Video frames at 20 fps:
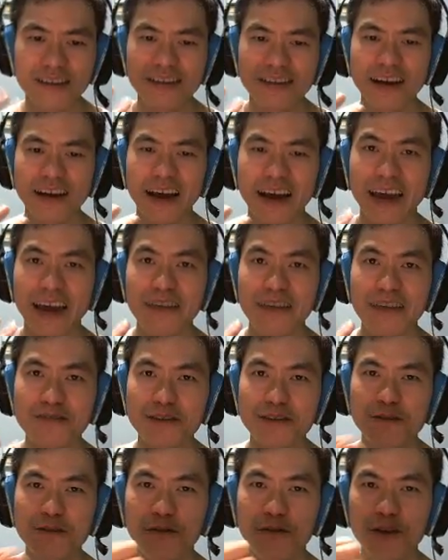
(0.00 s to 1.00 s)
have
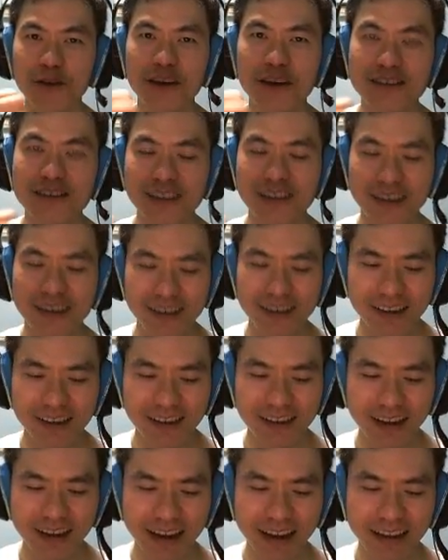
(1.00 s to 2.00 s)
this fear. It's like
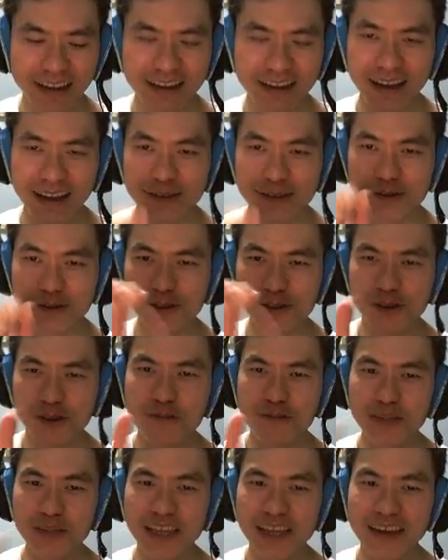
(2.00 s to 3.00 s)
I switch on
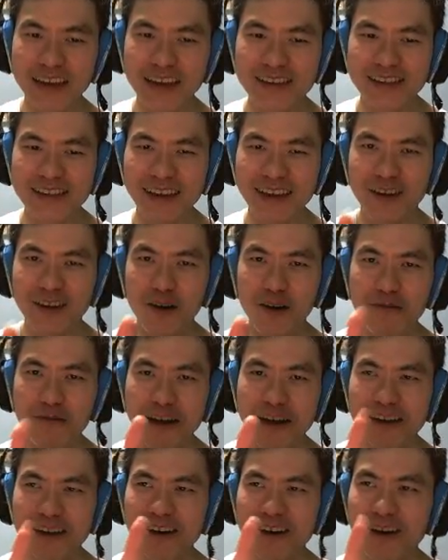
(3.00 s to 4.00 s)
Medea, it's like, oh my
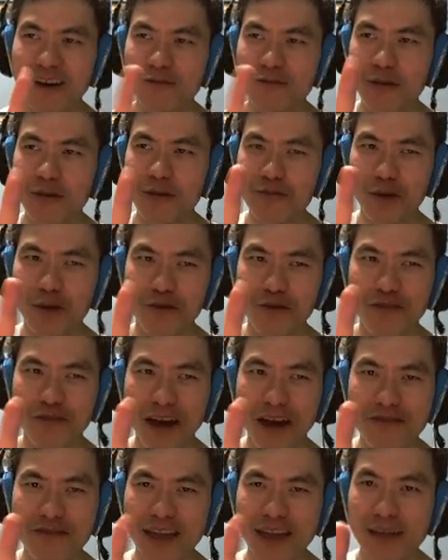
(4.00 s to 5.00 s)
god,
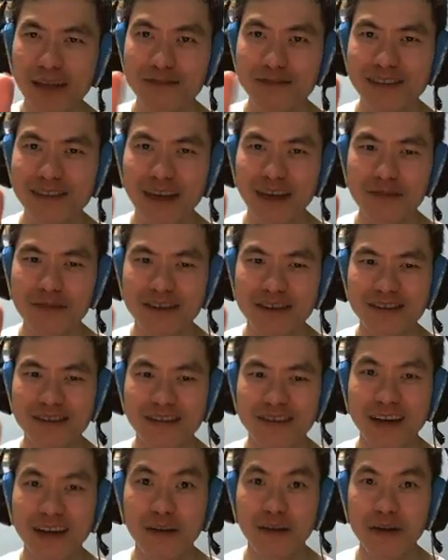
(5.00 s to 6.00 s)
1.5 times damage.
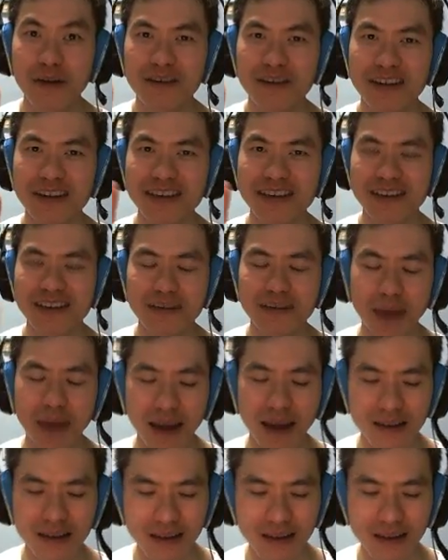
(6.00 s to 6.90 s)
How am I gonna heal it back?